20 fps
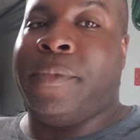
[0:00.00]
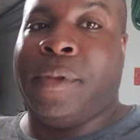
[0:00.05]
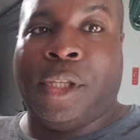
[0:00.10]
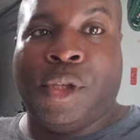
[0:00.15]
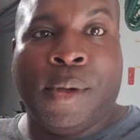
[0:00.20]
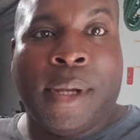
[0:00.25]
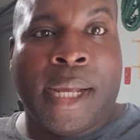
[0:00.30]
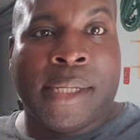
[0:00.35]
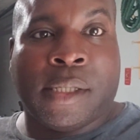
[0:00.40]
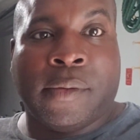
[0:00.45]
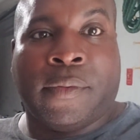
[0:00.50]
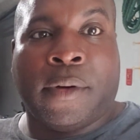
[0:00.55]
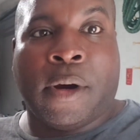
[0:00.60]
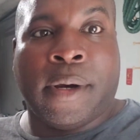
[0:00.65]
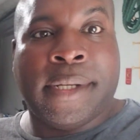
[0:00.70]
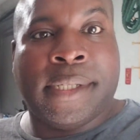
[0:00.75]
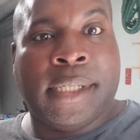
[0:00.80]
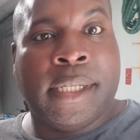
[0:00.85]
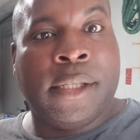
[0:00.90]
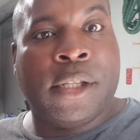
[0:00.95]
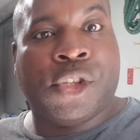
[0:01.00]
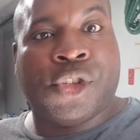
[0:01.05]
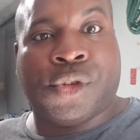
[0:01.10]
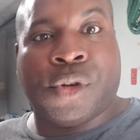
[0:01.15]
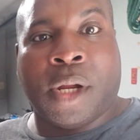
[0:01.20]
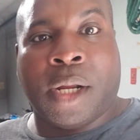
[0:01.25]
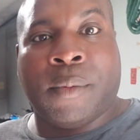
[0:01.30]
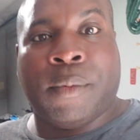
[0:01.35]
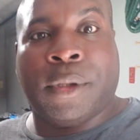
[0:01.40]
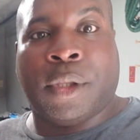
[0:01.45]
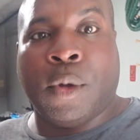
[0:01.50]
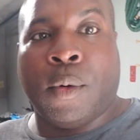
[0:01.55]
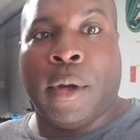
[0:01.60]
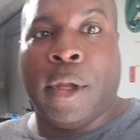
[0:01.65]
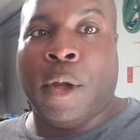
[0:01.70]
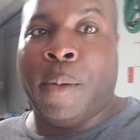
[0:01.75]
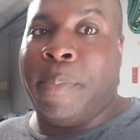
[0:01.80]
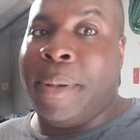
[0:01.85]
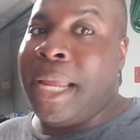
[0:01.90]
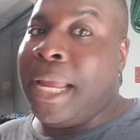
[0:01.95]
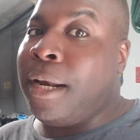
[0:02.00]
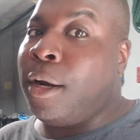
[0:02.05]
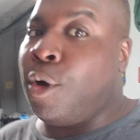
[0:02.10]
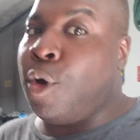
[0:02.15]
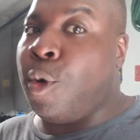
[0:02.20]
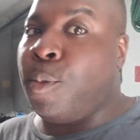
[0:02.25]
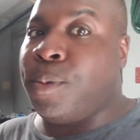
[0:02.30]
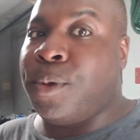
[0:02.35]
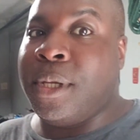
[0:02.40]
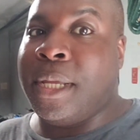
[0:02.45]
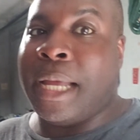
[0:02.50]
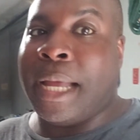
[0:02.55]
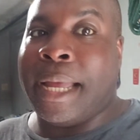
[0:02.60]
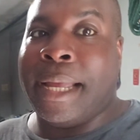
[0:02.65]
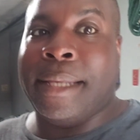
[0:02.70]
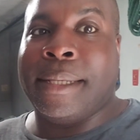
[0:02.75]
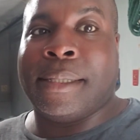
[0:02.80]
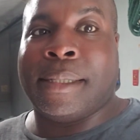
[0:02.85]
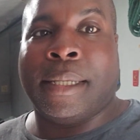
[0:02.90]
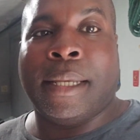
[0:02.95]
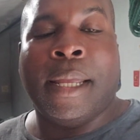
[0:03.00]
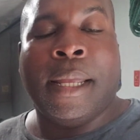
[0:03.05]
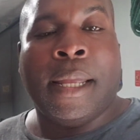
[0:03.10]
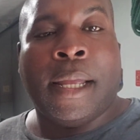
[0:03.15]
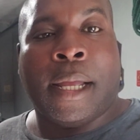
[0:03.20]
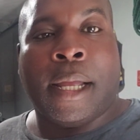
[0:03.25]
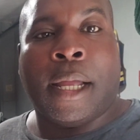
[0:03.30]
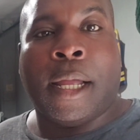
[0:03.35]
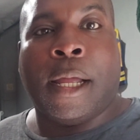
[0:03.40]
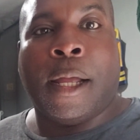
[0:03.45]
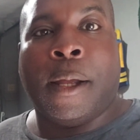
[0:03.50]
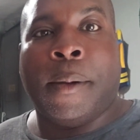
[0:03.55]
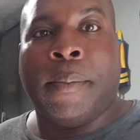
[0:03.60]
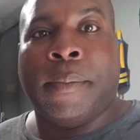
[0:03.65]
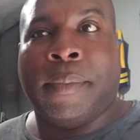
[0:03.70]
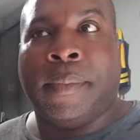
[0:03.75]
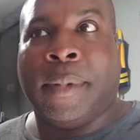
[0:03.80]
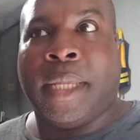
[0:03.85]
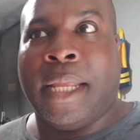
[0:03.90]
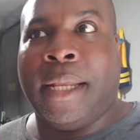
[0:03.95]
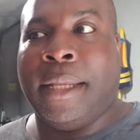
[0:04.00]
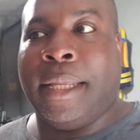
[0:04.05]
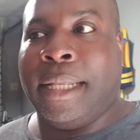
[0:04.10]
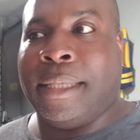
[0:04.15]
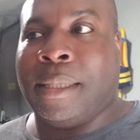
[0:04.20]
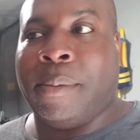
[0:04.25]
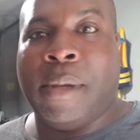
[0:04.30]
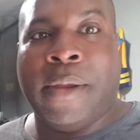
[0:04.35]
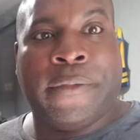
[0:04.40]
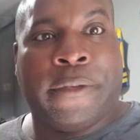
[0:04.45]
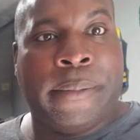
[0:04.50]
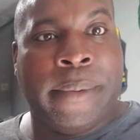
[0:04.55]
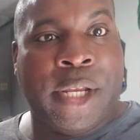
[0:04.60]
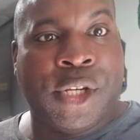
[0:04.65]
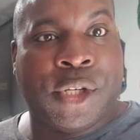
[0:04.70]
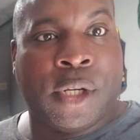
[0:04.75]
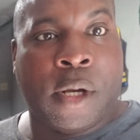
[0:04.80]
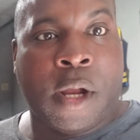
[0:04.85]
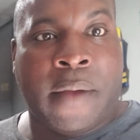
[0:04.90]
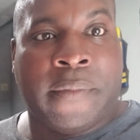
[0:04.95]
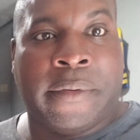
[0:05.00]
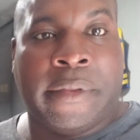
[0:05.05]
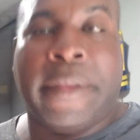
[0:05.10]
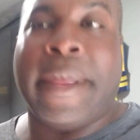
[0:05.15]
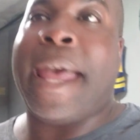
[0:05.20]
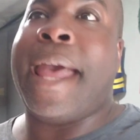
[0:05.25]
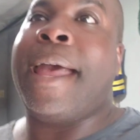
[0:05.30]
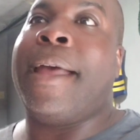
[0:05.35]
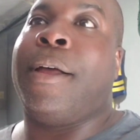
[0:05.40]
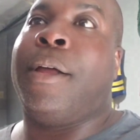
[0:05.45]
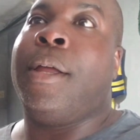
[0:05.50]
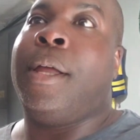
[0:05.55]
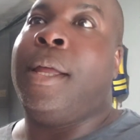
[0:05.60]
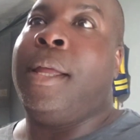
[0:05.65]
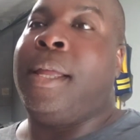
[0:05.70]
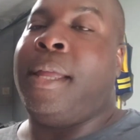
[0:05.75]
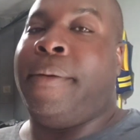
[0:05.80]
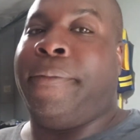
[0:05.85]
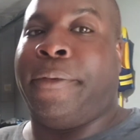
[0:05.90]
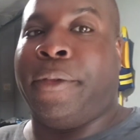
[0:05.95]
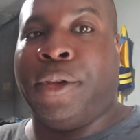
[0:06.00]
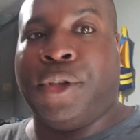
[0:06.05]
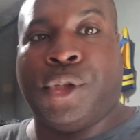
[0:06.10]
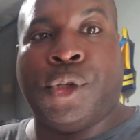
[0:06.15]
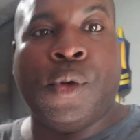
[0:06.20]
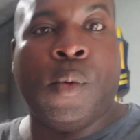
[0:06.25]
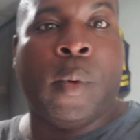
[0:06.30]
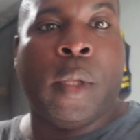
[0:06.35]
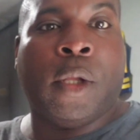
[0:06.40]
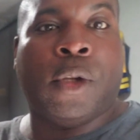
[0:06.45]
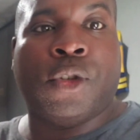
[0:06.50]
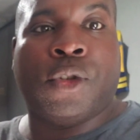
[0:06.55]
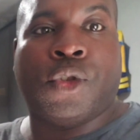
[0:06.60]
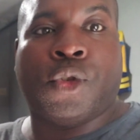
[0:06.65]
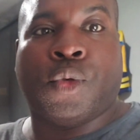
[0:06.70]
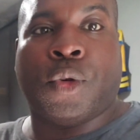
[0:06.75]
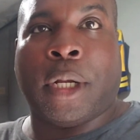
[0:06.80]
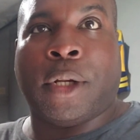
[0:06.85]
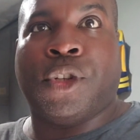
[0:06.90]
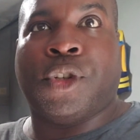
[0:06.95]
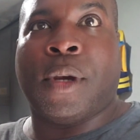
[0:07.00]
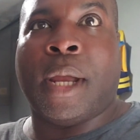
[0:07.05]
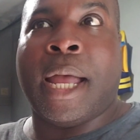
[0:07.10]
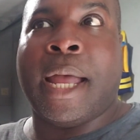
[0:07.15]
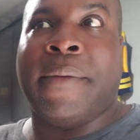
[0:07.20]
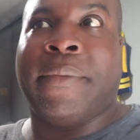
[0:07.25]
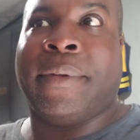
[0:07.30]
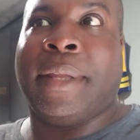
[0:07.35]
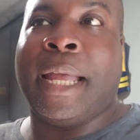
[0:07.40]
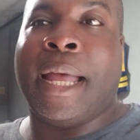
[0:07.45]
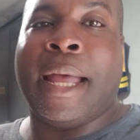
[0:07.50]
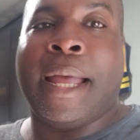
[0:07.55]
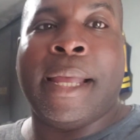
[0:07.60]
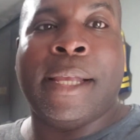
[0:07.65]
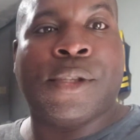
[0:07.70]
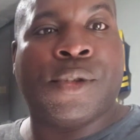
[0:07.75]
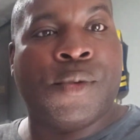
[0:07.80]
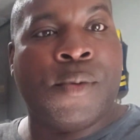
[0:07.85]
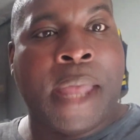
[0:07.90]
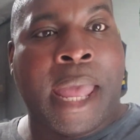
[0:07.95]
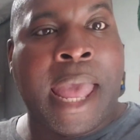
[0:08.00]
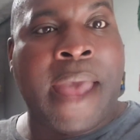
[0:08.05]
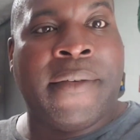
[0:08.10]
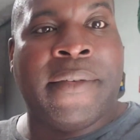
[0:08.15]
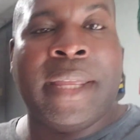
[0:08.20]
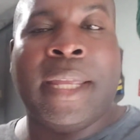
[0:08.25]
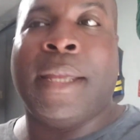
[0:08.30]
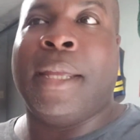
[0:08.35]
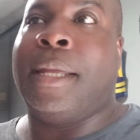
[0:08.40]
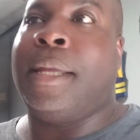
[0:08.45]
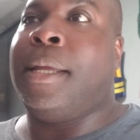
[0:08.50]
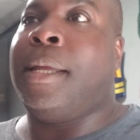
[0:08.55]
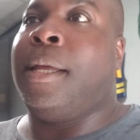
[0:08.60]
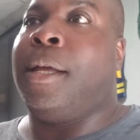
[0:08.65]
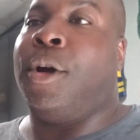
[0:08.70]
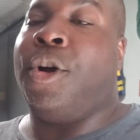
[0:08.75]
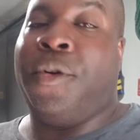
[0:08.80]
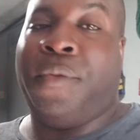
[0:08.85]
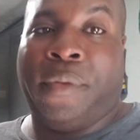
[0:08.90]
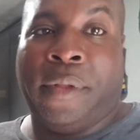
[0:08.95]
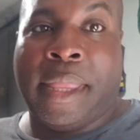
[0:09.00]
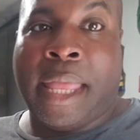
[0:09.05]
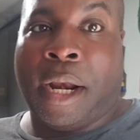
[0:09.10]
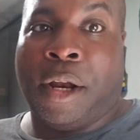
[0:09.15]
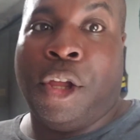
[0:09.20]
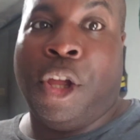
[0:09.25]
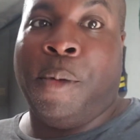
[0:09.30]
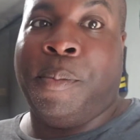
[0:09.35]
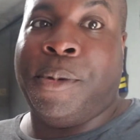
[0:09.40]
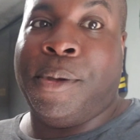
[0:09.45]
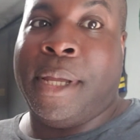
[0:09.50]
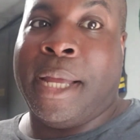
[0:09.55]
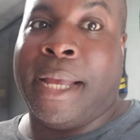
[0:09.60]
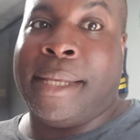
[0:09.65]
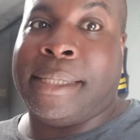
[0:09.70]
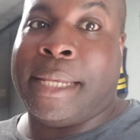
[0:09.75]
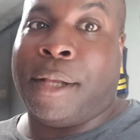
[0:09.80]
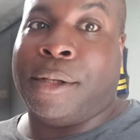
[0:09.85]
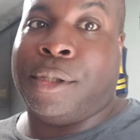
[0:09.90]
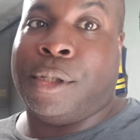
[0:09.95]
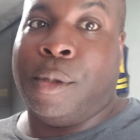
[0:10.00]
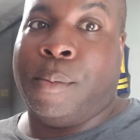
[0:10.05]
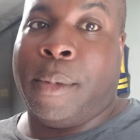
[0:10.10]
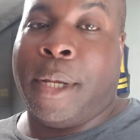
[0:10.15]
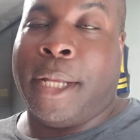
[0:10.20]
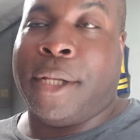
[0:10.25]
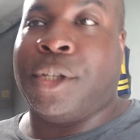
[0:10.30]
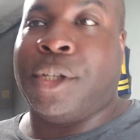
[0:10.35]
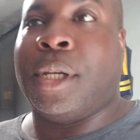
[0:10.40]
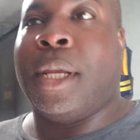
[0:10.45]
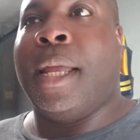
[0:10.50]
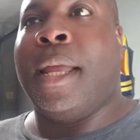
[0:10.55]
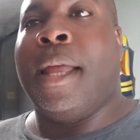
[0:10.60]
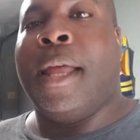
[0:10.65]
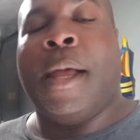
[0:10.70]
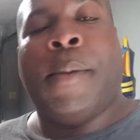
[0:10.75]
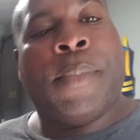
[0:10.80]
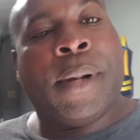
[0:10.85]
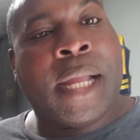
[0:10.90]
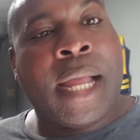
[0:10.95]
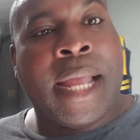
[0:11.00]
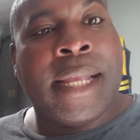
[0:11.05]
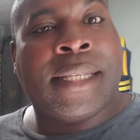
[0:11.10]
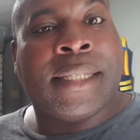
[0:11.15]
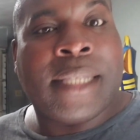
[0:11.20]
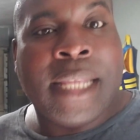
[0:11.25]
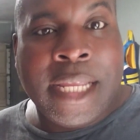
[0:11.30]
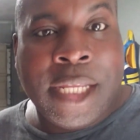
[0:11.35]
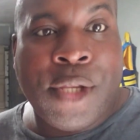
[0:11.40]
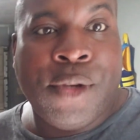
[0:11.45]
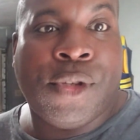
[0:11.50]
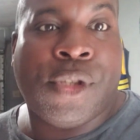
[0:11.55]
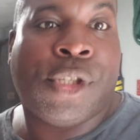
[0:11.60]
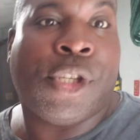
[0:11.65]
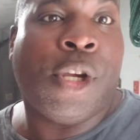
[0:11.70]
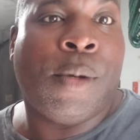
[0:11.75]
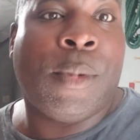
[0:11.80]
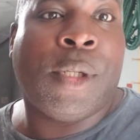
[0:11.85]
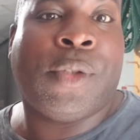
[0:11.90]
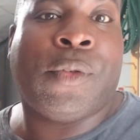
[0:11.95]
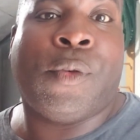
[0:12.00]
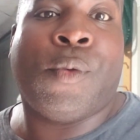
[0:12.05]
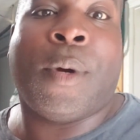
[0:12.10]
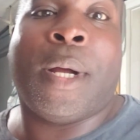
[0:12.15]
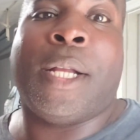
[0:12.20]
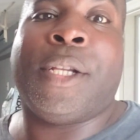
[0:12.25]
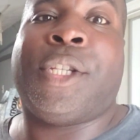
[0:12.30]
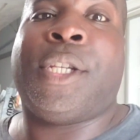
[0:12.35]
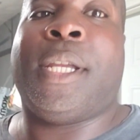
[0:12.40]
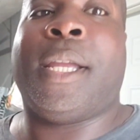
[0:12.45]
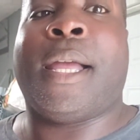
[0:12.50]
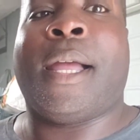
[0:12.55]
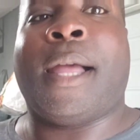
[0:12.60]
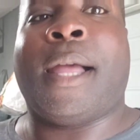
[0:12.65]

You guys have already seen the truck with the oil pan. I hope you guys can get some information off of that for the two-wheel truck drive guys who have it. Hopefully that'll help you guys out so much. But guys, thank you so much for watching.